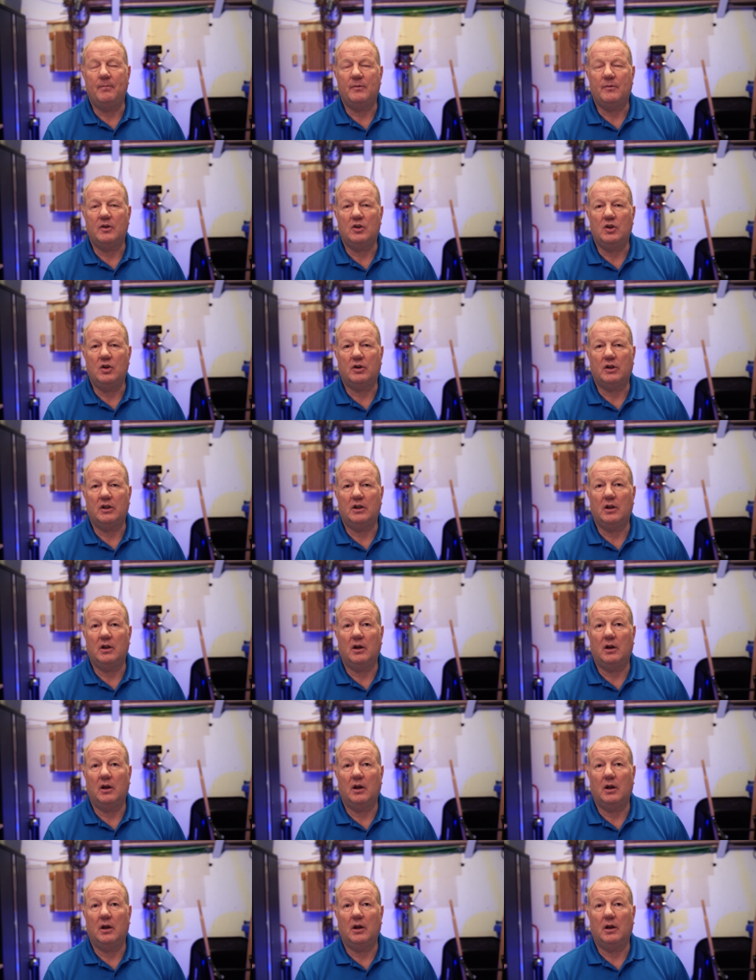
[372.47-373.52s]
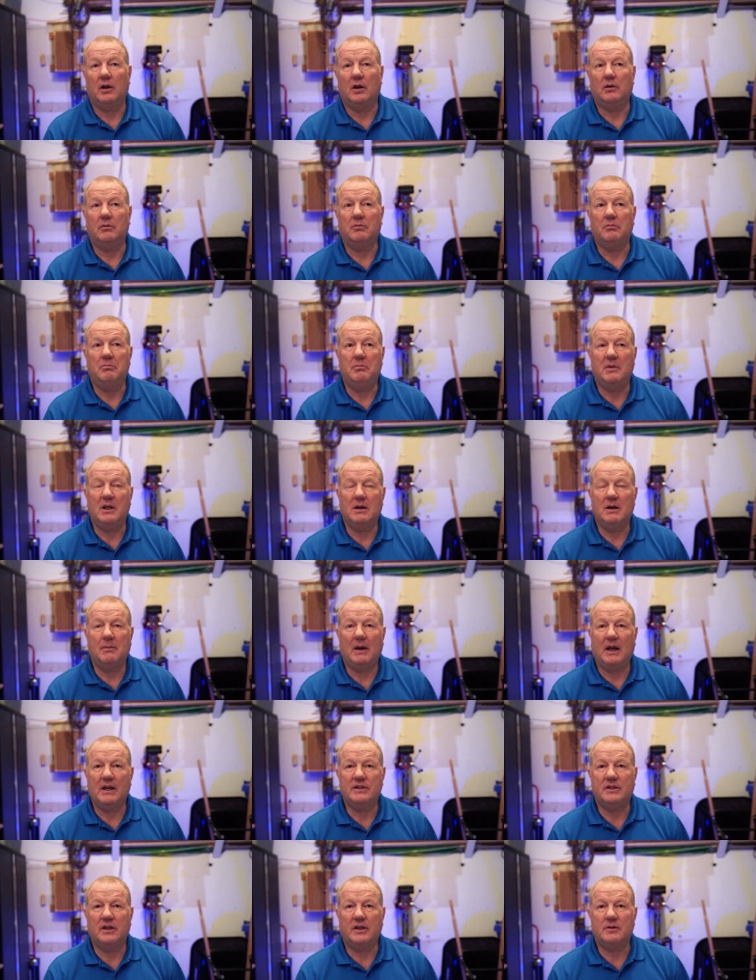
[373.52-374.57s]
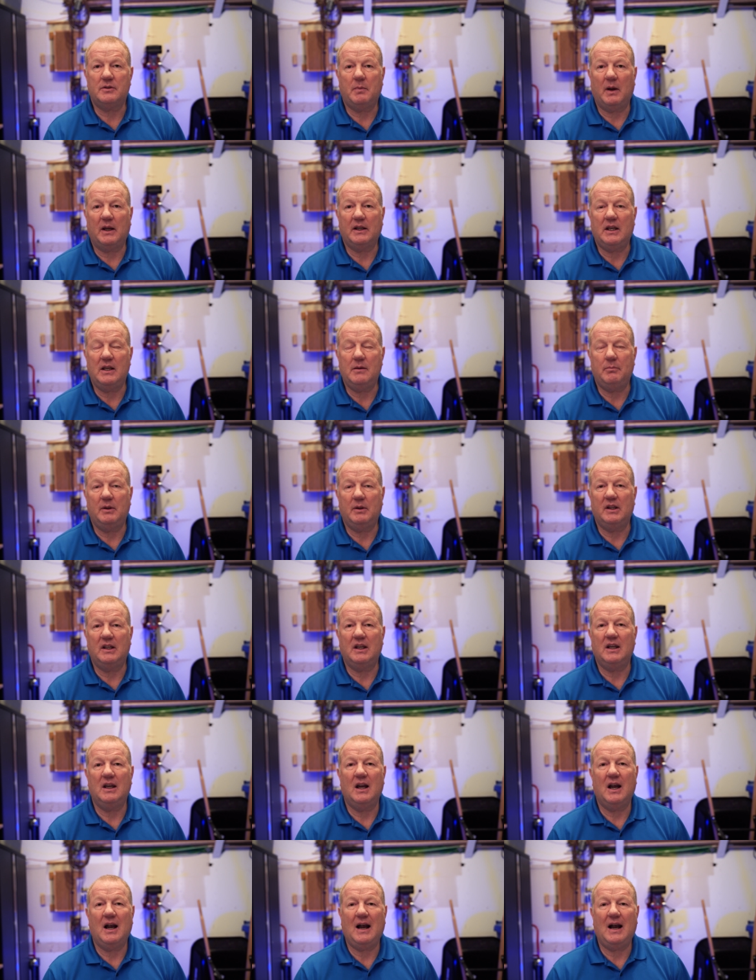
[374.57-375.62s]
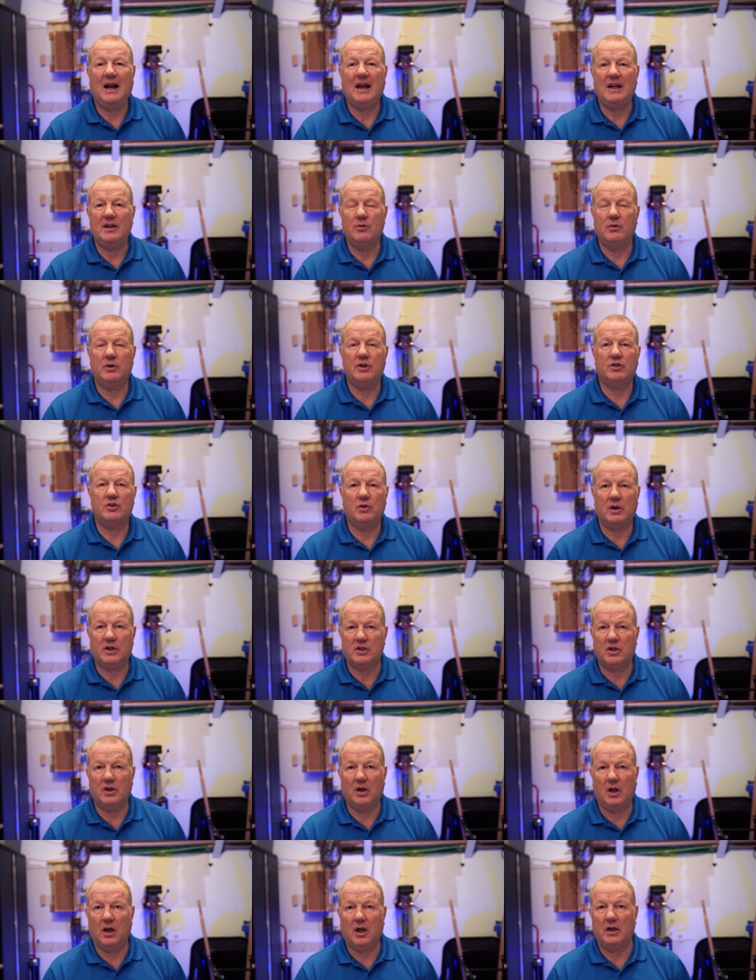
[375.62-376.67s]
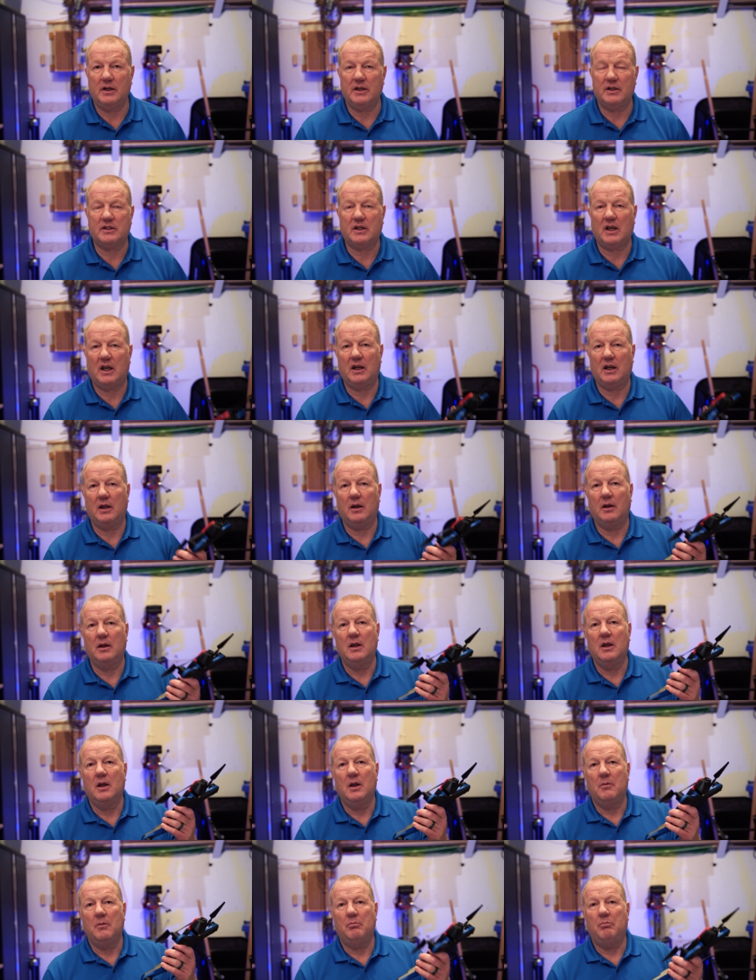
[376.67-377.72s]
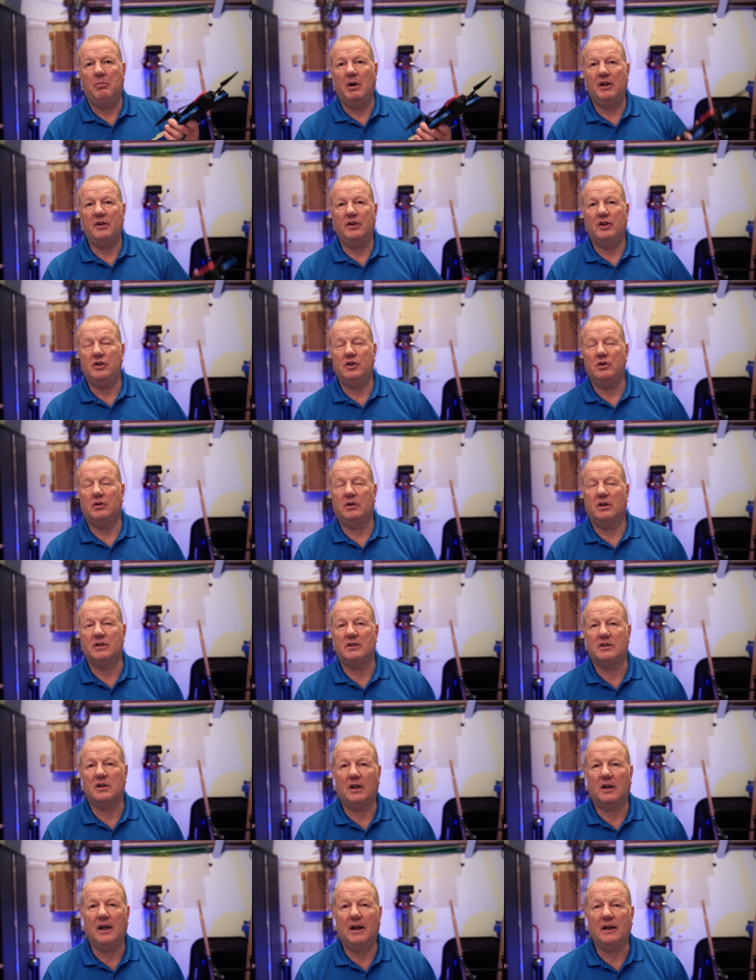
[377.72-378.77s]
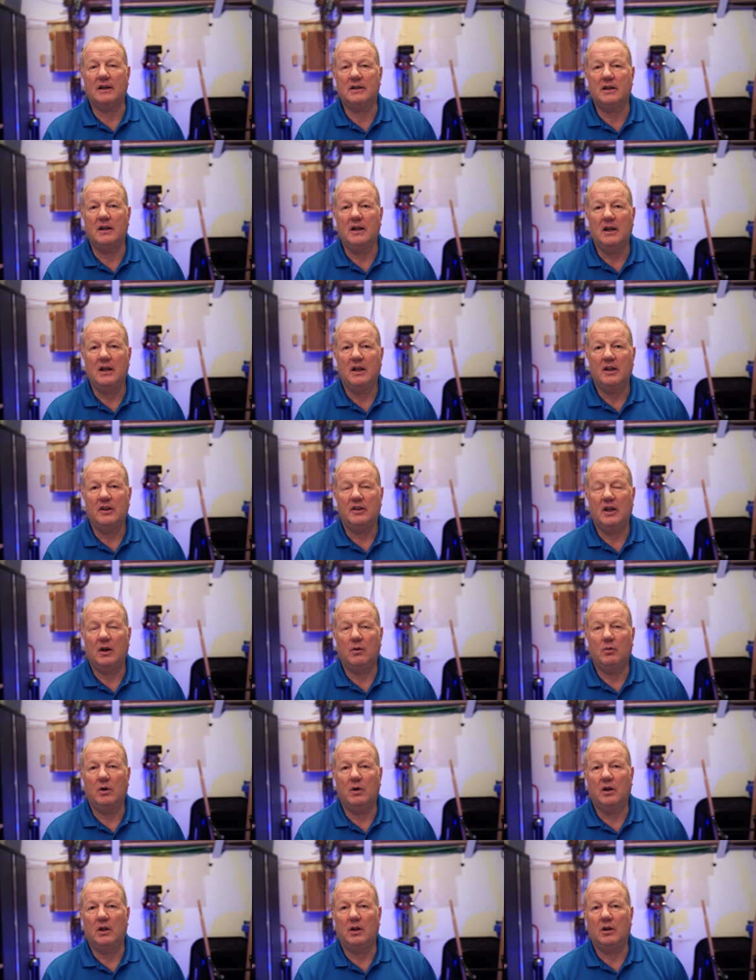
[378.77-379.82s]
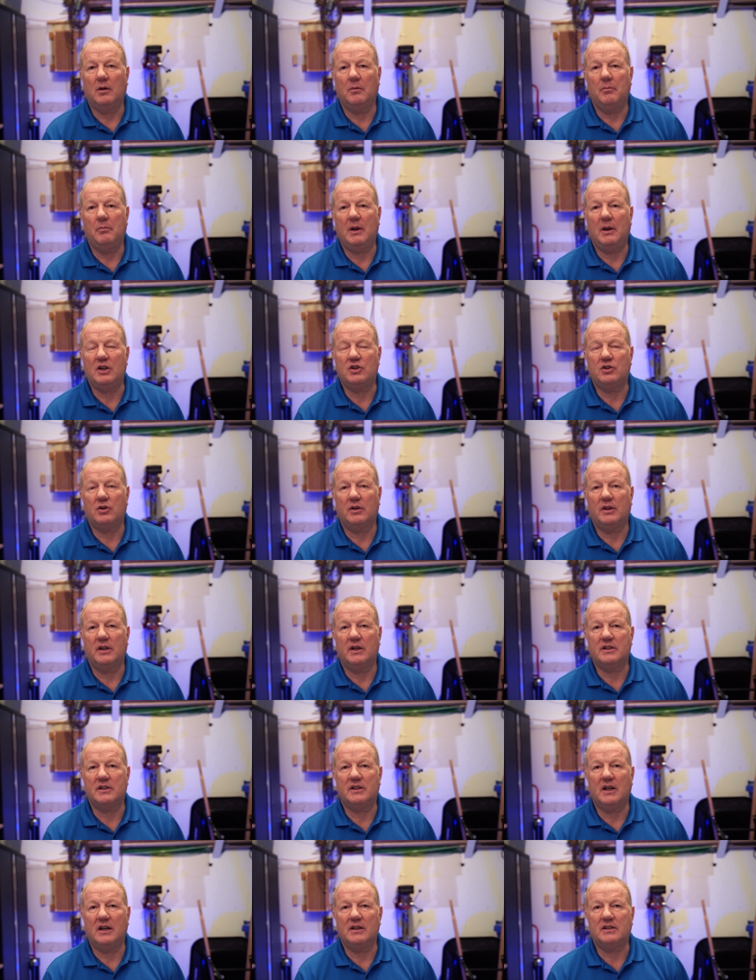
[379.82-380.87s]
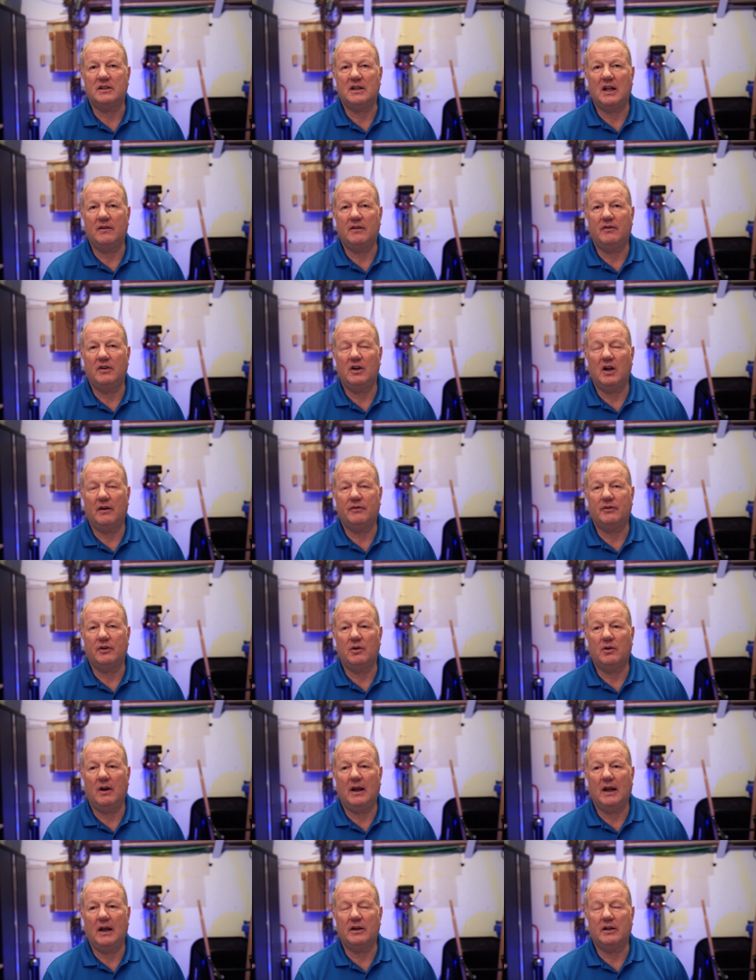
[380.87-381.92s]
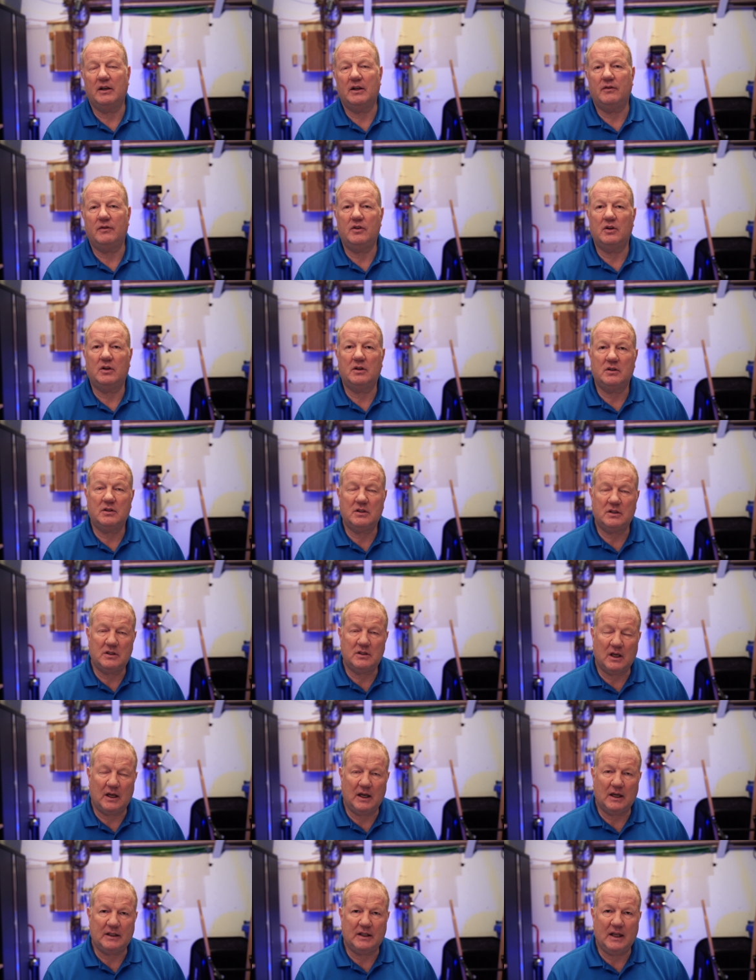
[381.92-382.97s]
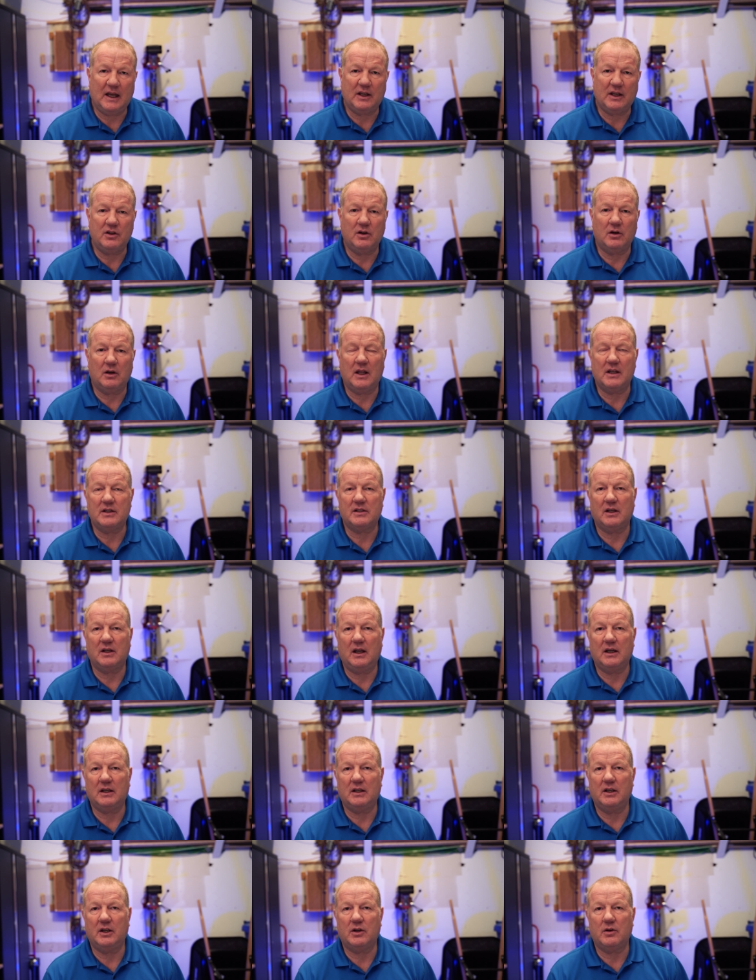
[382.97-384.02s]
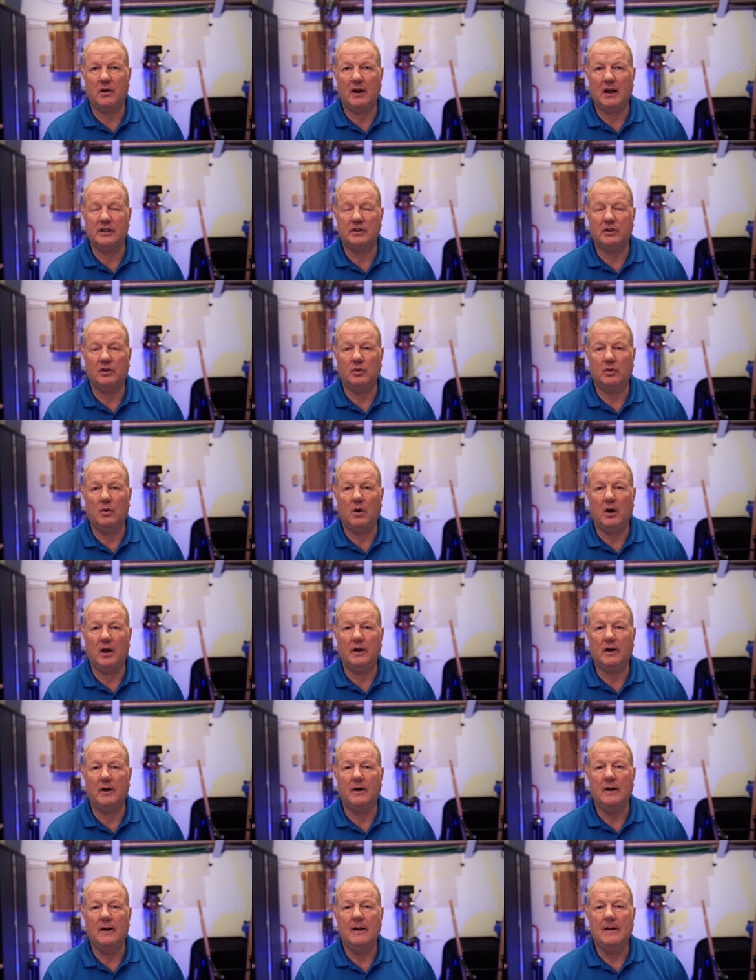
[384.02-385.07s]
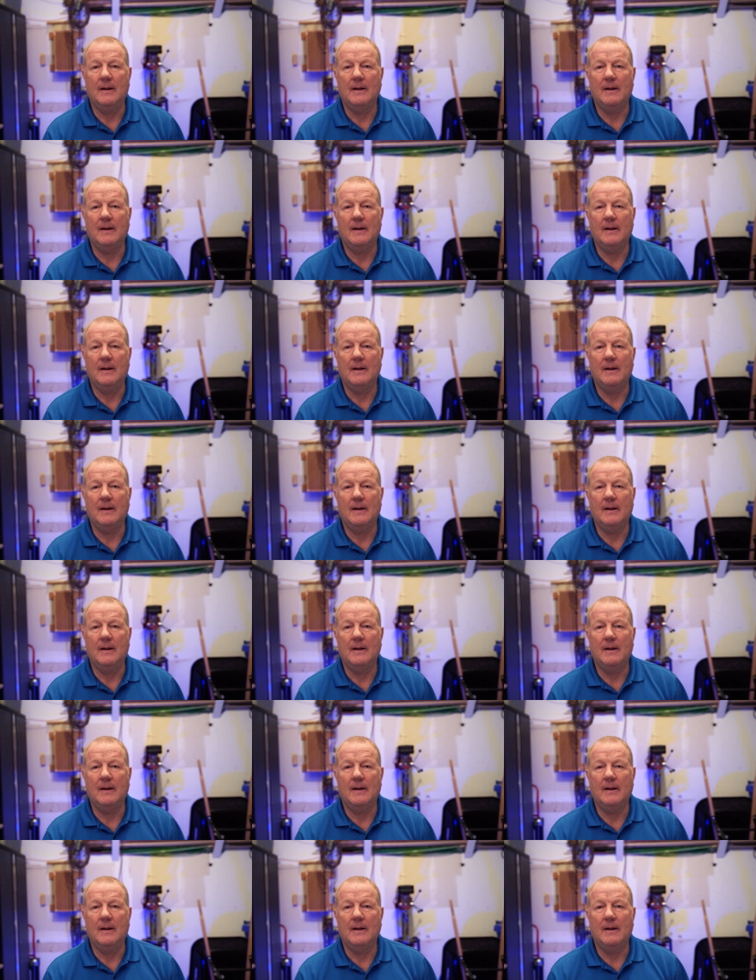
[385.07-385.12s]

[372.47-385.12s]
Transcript: You can minimize this by keeping the height restriction on. It's got a button that you can select that will make sure that it stays 10 feet off the ground, and if you select that, you're less likely to crash in the water.